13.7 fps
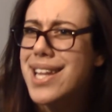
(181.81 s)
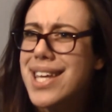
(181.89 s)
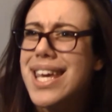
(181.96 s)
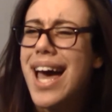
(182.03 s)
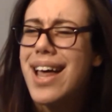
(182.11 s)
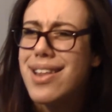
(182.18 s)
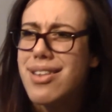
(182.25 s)

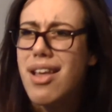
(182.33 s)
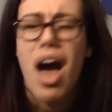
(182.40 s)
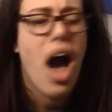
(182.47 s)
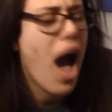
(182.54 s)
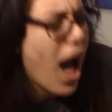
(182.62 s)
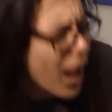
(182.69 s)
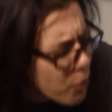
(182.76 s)
Yes,
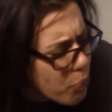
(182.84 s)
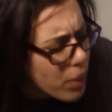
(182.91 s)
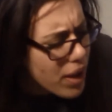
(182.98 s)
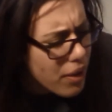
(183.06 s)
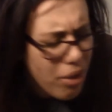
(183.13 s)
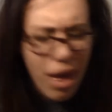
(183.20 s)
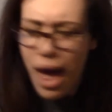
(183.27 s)
I
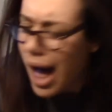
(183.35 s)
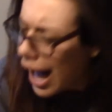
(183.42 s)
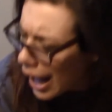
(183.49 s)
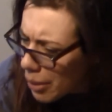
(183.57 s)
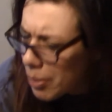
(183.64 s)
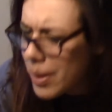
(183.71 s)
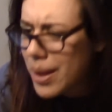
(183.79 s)
will.
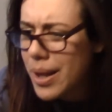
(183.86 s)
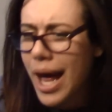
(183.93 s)
I will.